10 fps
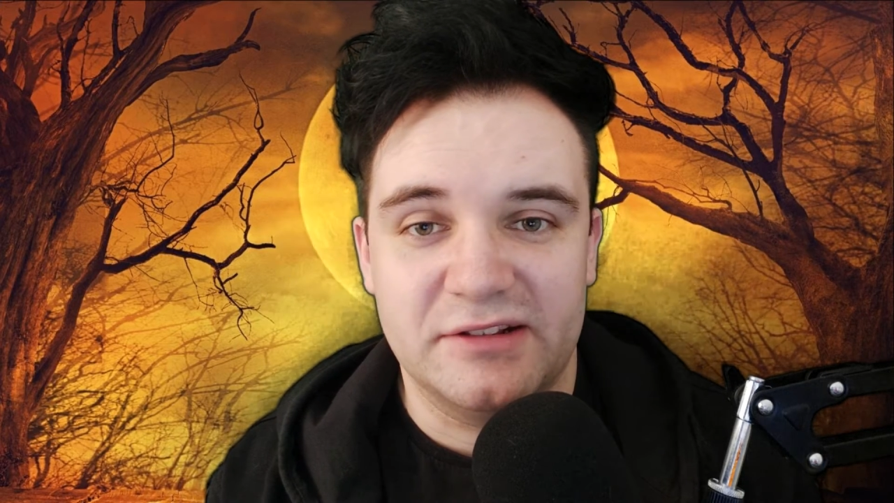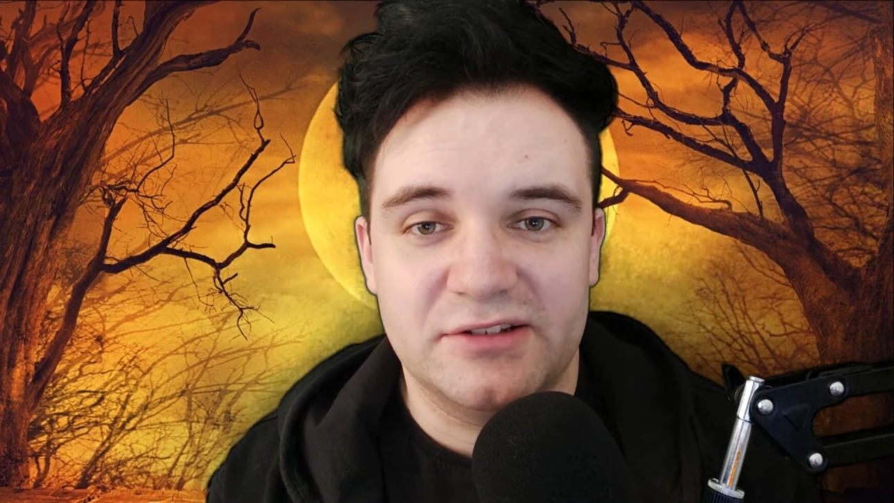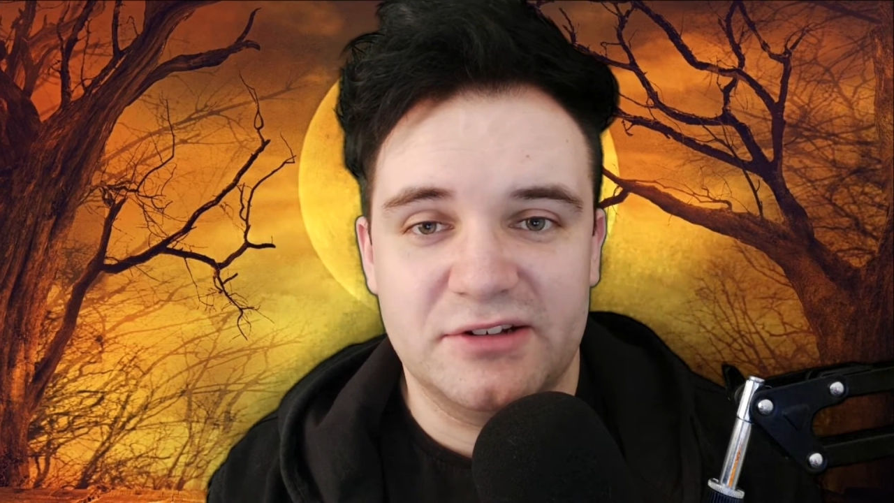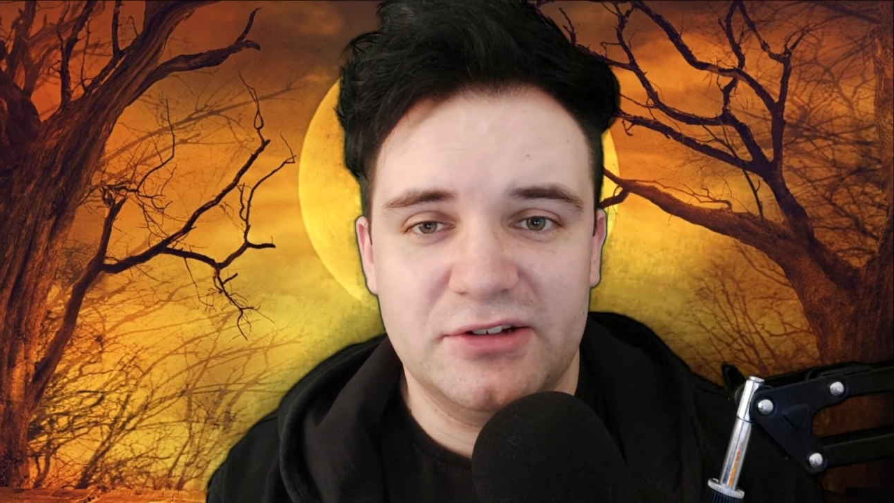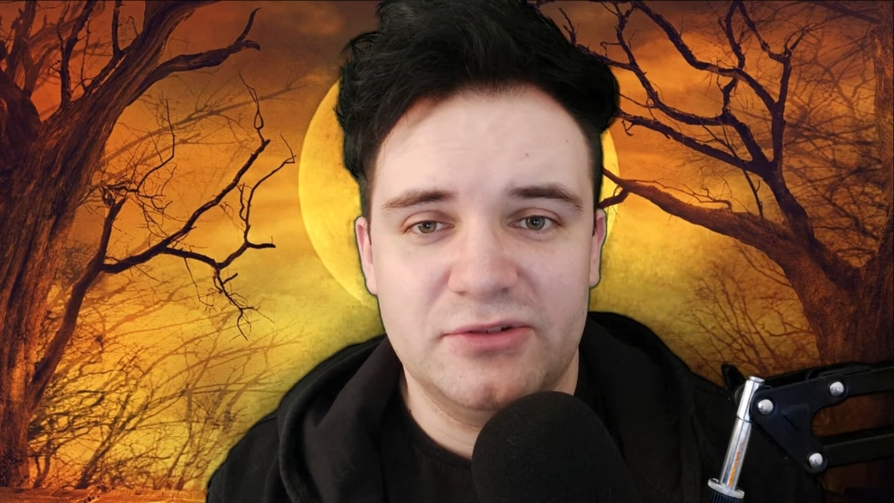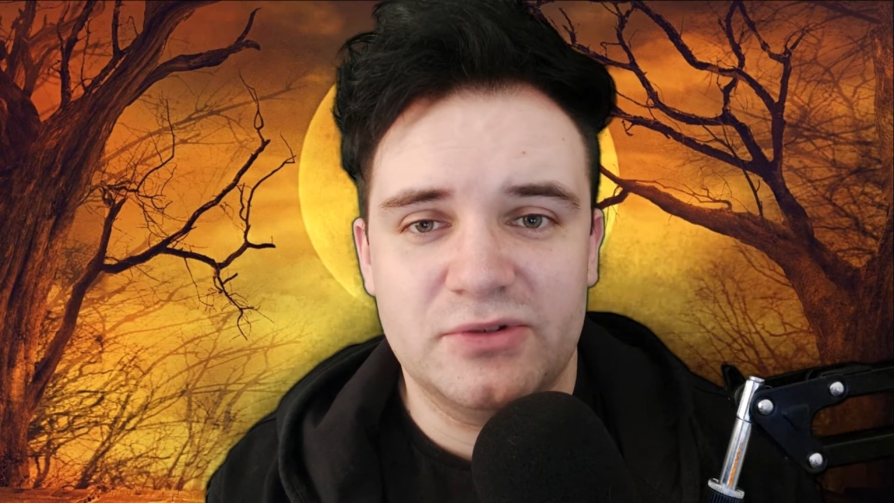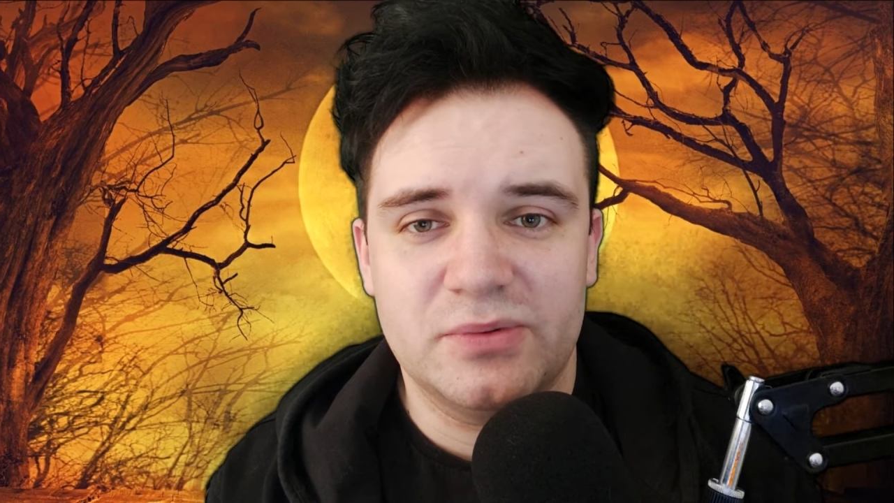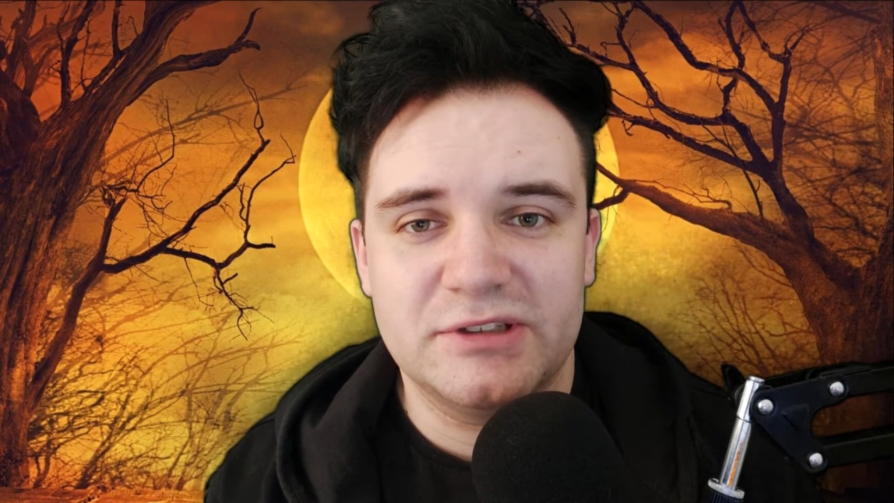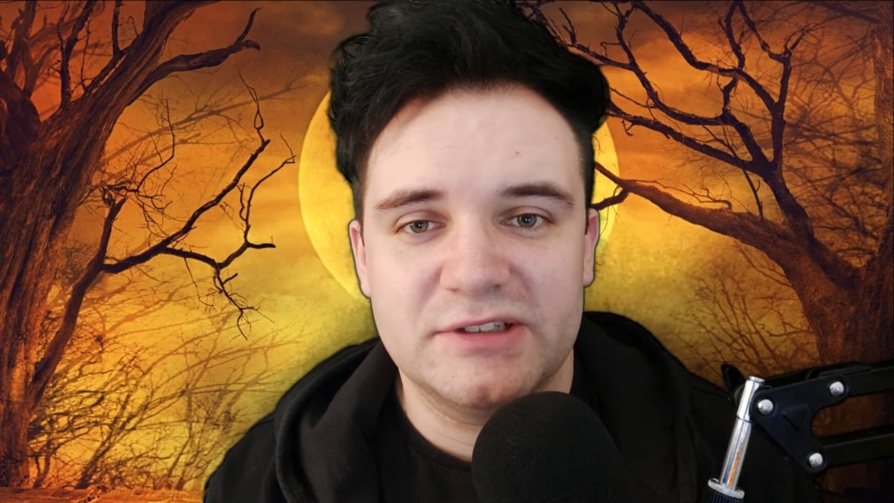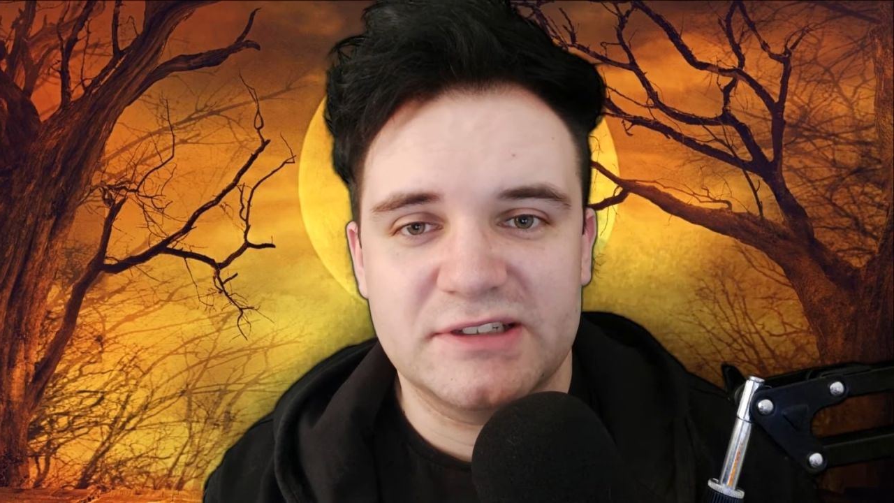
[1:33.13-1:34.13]
to lose
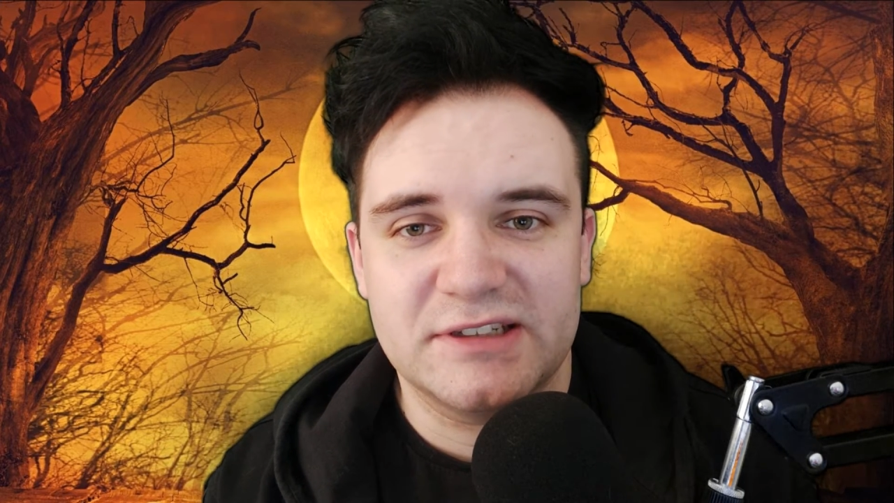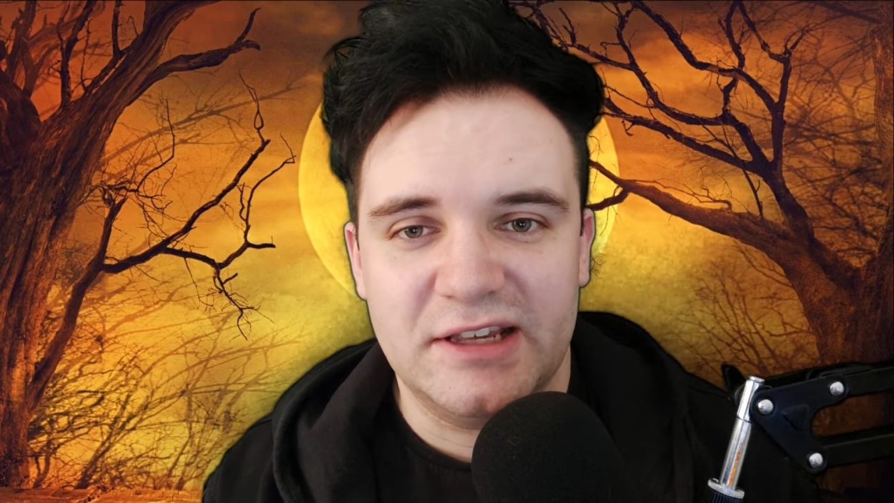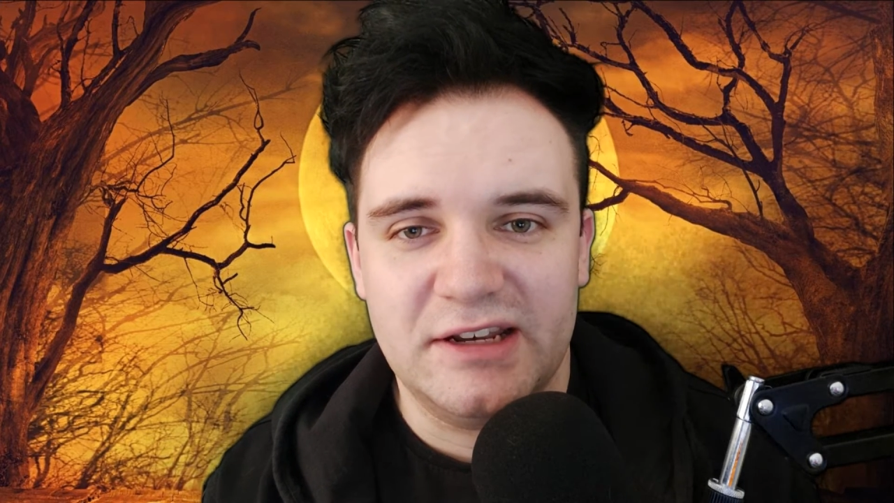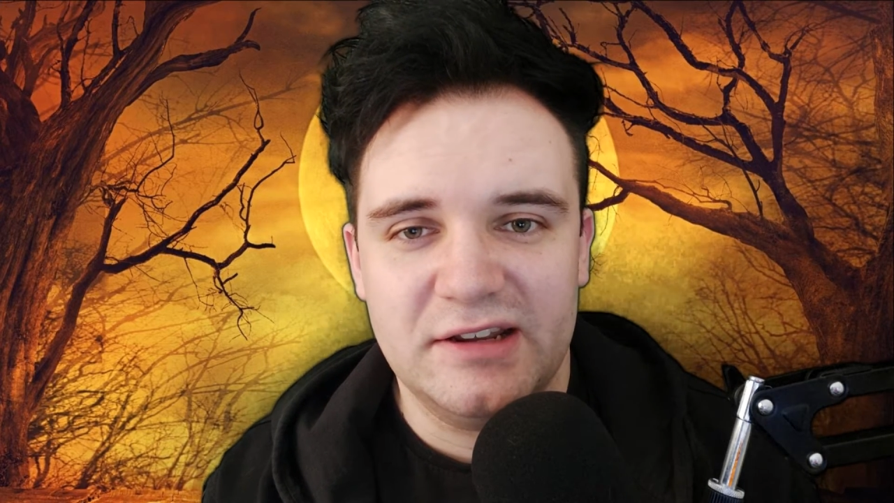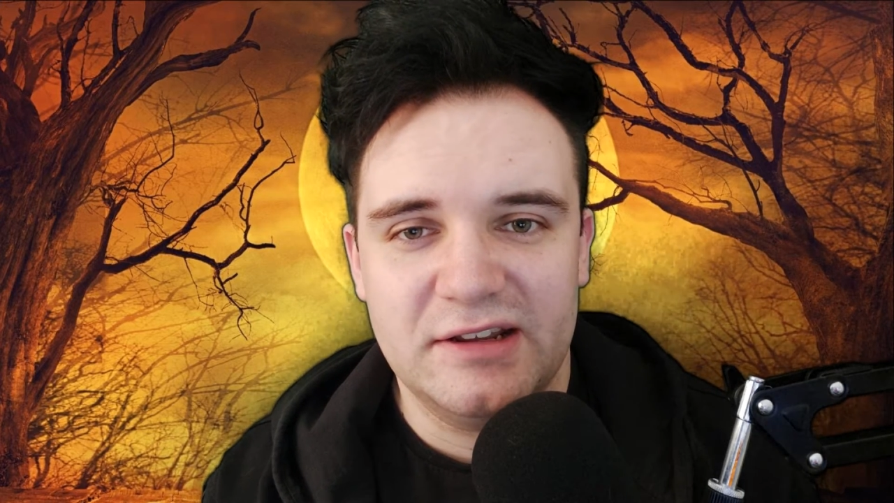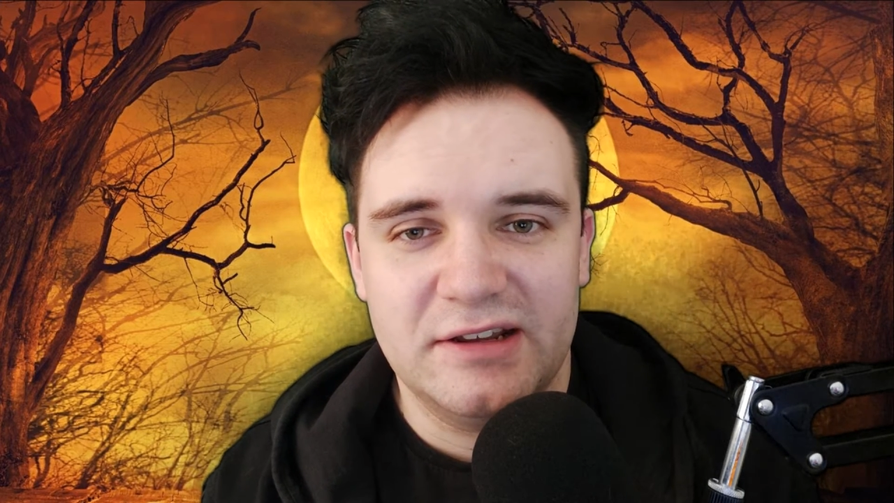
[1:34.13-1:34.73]
one's skin